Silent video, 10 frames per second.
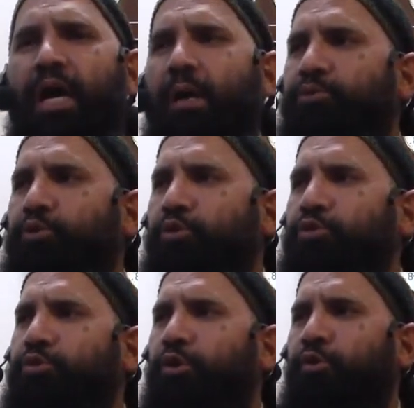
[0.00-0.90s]
I'm sure
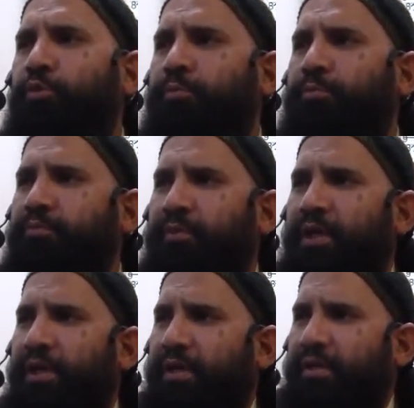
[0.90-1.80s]
you know,
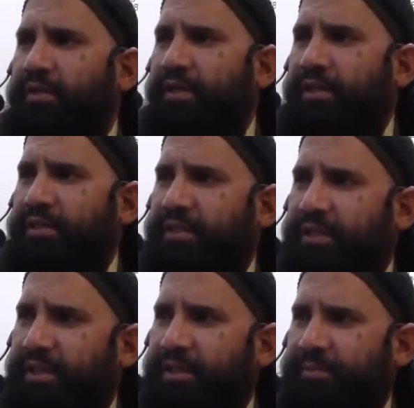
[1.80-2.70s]
there is
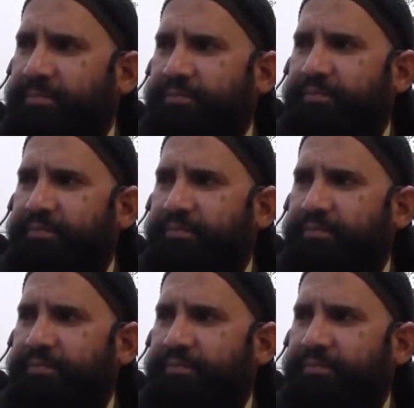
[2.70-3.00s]
an